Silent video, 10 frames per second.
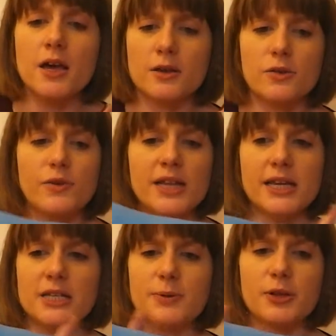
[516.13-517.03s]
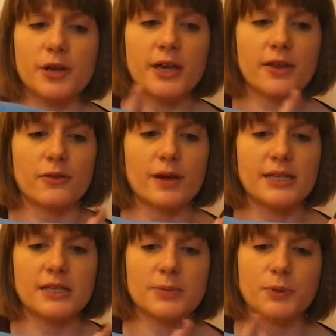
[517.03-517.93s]
You really need to be looking at the rest
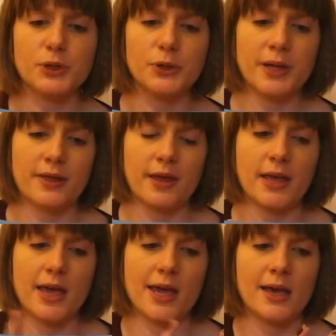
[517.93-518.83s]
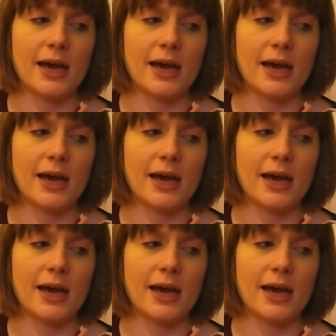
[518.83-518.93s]
of this balloon and thinking,